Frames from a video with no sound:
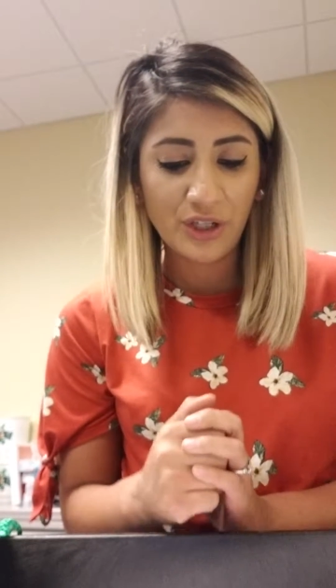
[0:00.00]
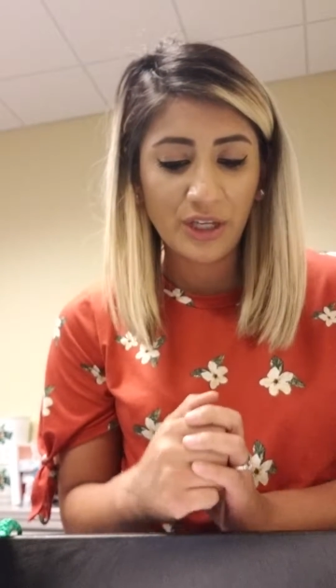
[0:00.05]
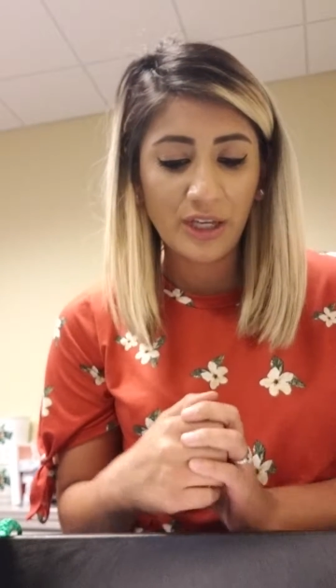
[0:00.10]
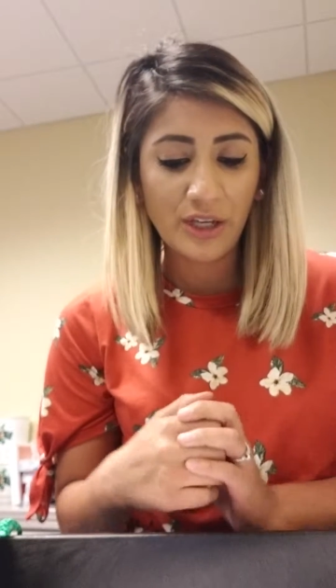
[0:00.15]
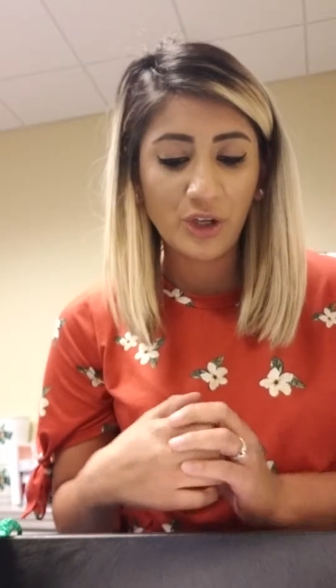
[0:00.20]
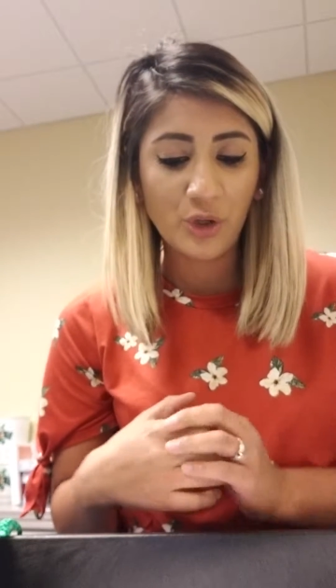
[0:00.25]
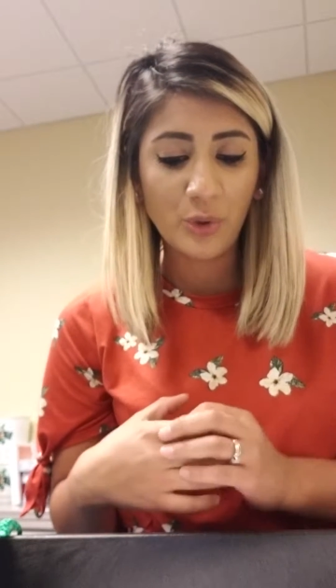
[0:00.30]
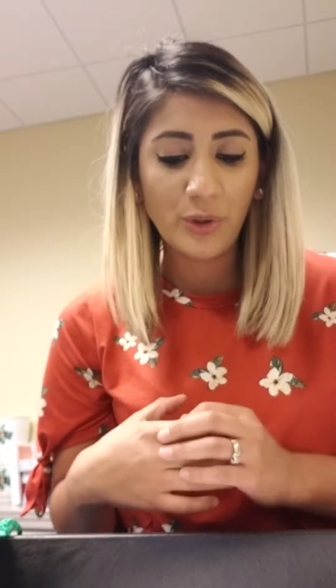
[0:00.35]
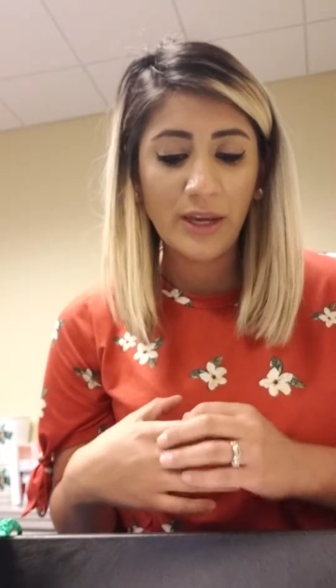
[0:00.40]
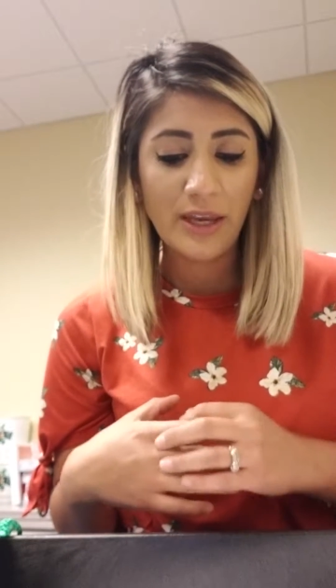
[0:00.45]

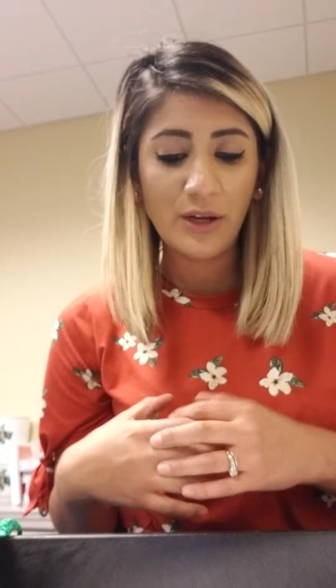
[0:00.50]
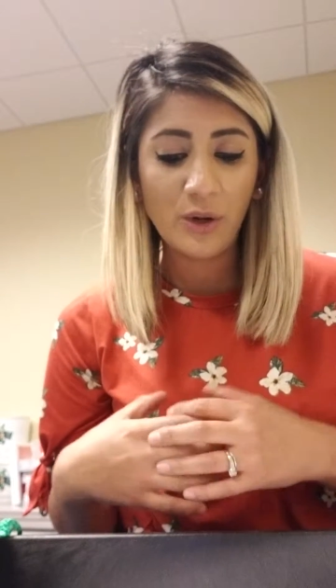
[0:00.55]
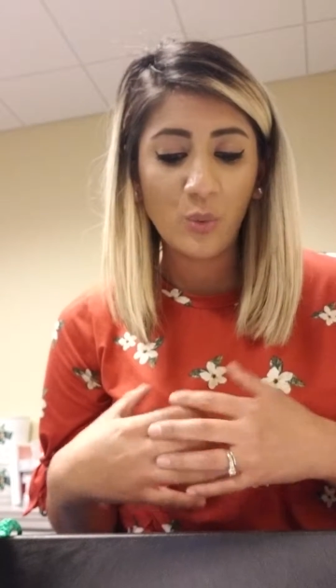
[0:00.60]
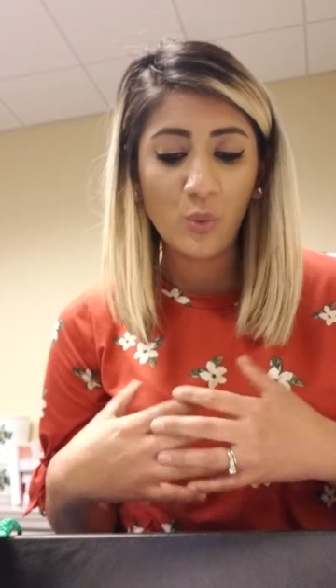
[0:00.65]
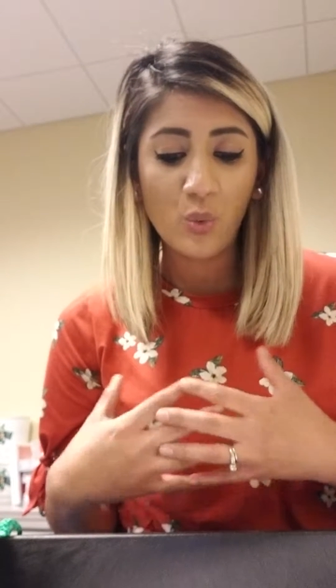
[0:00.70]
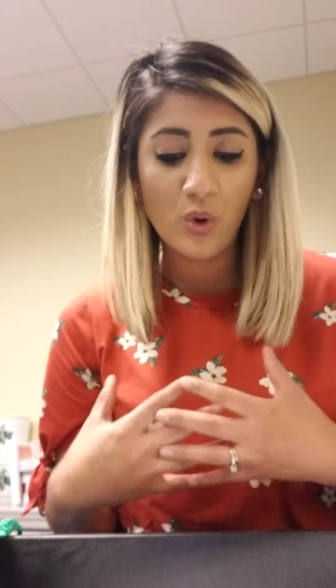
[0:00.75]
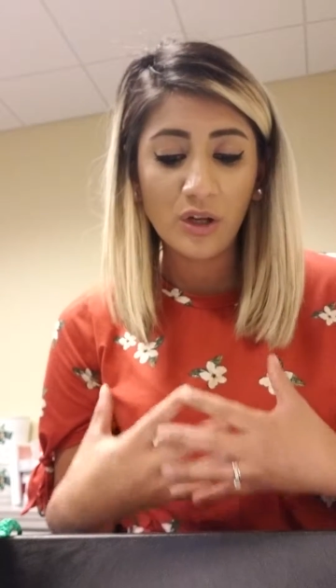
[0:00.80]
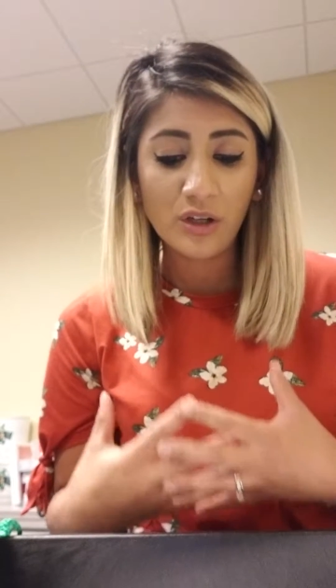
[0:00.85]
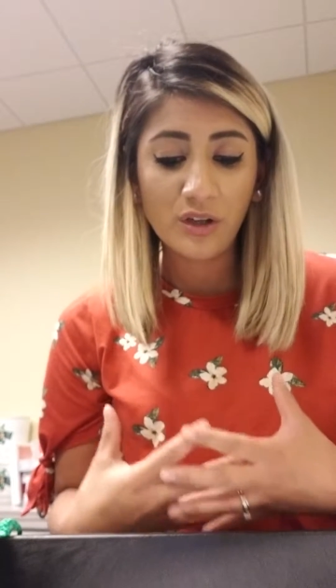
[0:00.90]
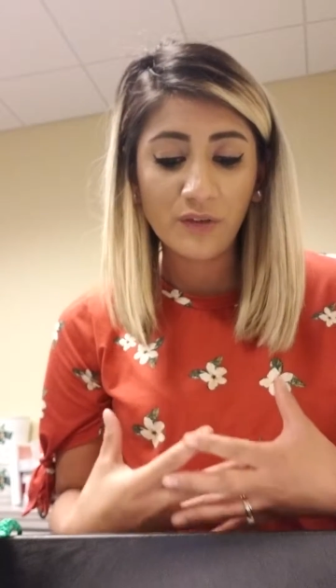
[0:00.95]
can create a
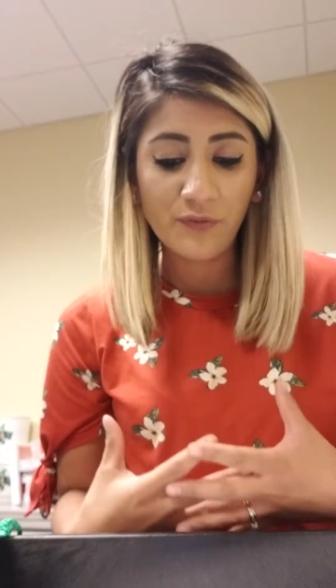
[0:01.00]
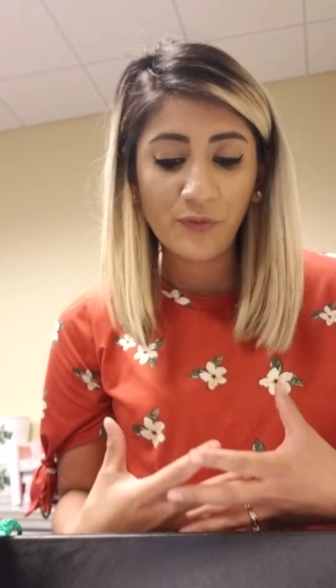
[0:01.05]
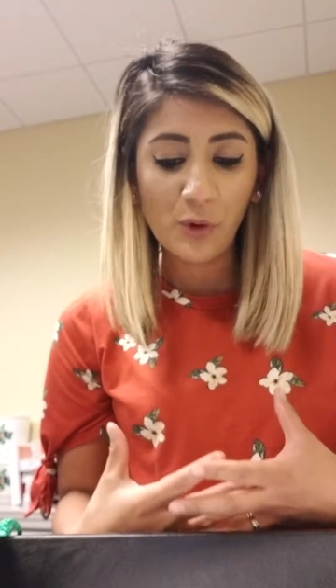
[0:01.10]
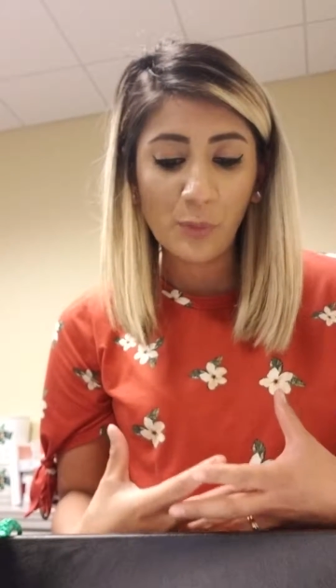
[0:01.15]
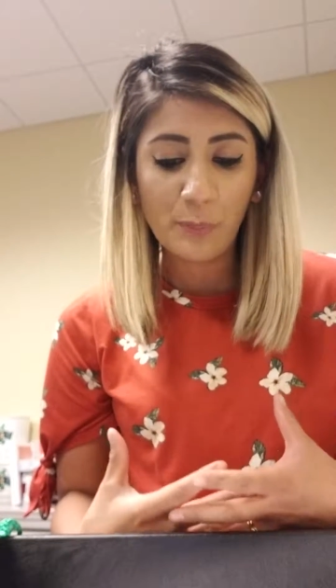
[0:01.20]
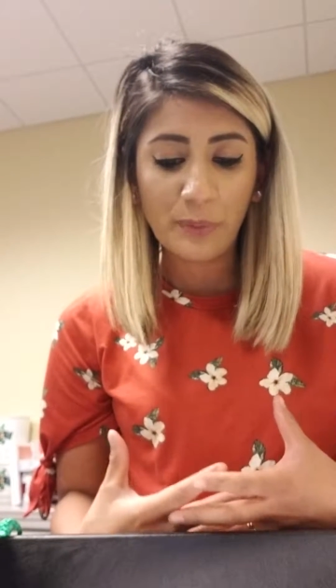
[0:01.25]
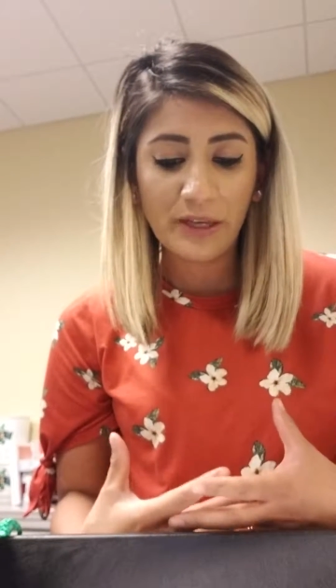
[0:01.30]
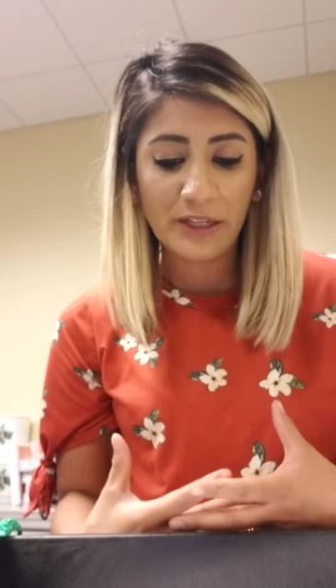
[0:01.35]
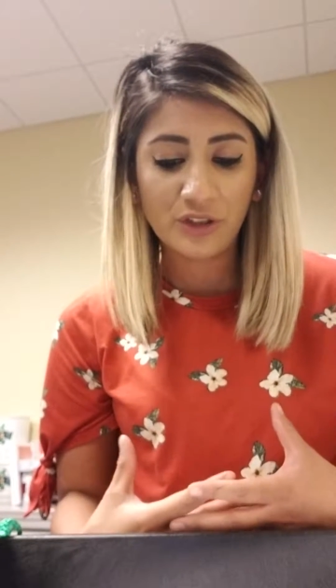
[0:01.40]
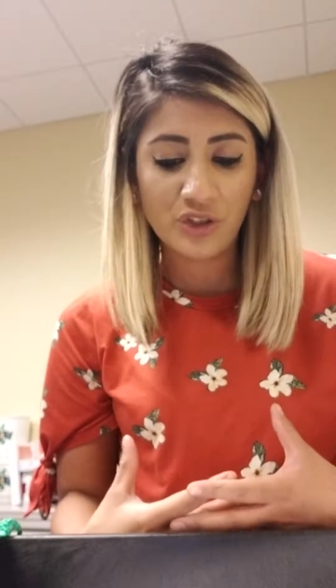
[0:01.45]

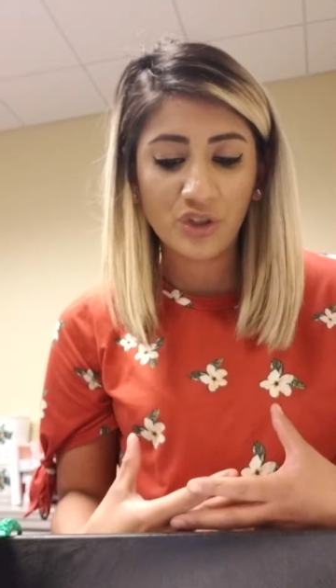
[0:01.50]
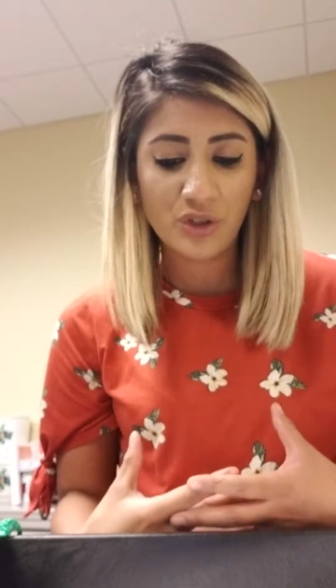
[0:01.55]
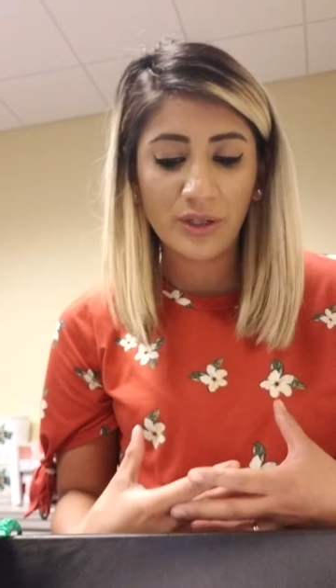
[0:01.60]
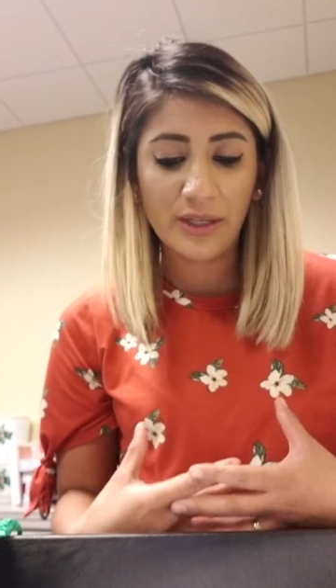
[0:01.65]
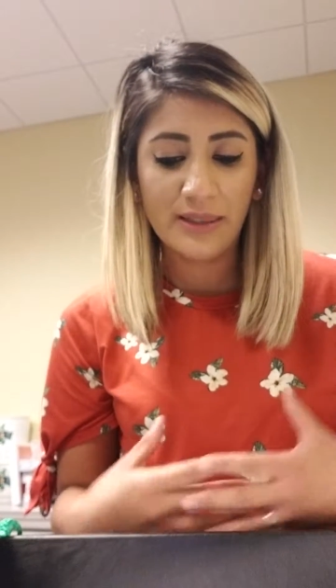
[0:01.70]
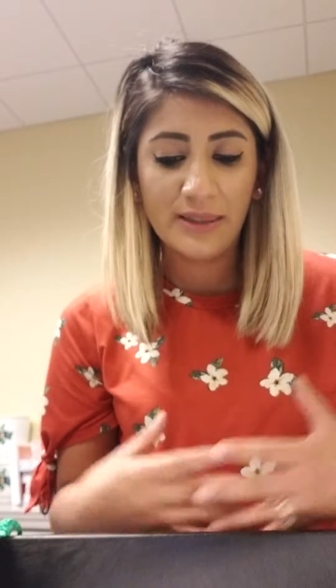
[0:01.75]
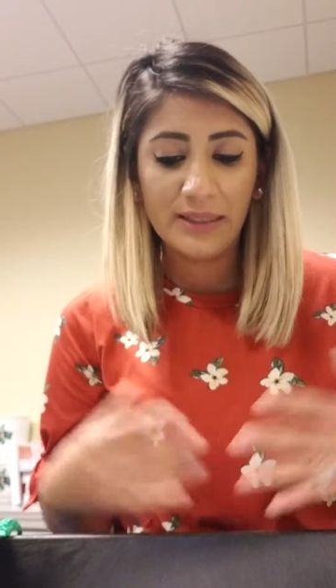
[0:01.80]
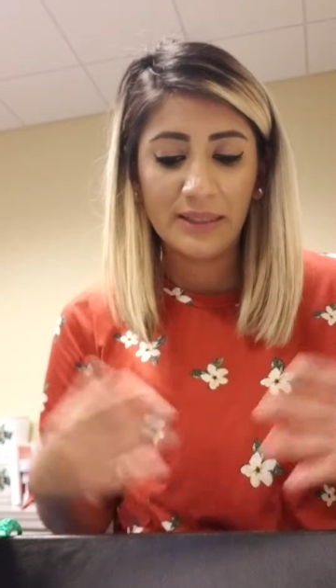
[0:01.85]
wonderful picture in